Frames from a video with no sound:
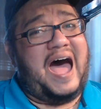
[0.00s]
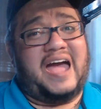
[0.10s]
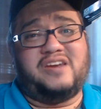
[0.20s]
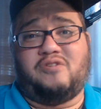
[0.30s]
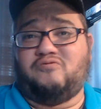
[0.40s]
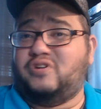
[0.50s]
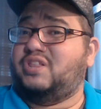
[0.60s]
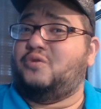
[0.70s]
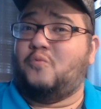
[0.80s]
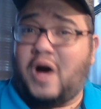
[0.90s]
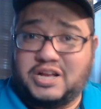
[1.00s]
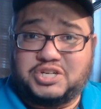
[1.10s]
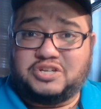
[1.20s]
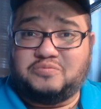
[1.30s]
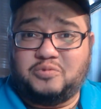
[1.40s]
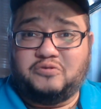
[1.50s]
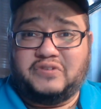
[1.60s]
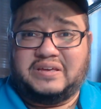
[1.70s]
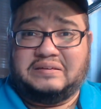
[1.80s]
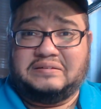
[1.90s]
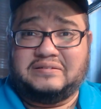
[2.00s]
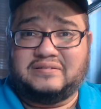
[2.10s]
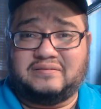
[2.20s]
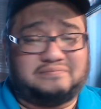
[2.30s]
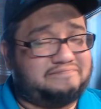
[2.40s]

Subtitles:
I don't really watch his movies.